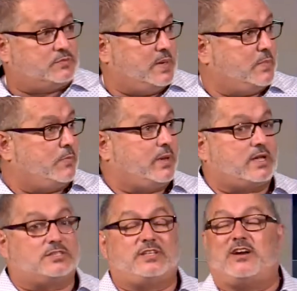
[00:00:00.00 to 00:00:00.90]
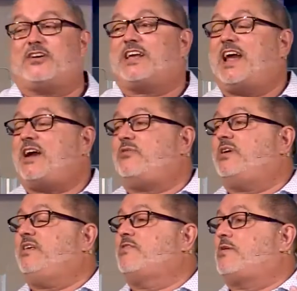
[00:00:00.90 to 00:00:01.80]
people because they are
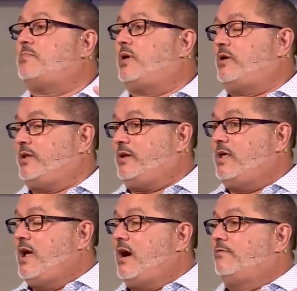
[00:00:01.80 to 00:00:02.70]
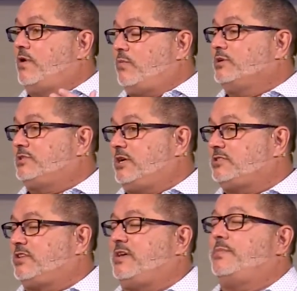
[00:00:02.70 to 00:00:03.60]
carrying the burden of what was done to them,